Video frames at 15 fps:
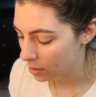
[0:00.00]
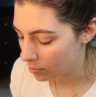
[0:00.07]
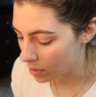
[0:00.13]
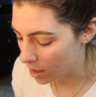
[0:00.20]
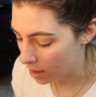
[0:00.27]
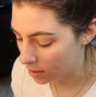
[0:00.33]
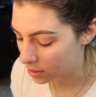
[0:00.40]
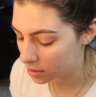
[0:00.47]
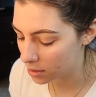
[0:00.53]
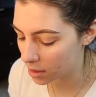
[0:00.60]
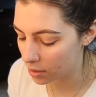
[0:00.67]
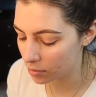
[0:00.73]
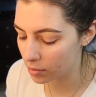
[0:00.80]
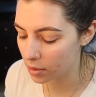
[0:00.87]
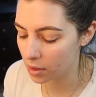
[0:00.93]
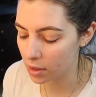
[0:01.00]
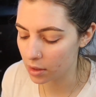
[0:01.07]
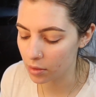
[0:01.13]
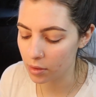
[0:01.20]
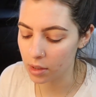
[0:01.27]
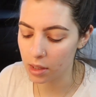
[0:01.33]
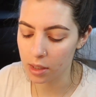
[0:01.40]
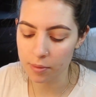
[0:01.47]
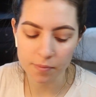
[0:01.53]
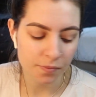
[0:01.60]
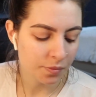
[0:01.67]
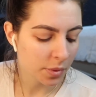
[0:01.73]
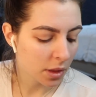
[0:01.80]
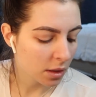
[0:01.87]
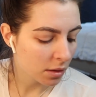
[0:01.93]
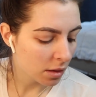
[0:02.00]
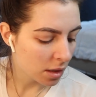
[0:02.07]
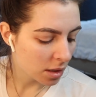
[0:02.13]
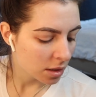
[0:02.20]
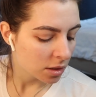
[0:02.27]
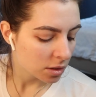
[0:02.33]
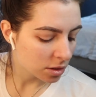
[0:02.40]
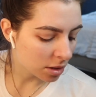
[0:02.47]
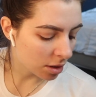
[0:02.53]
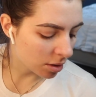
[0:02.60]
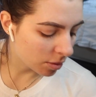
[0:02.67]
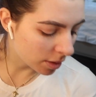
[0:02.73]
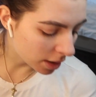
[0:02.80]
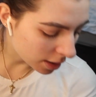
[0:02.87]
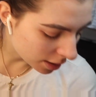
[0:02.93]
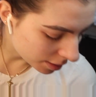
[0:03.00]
my eyelids get really oily. So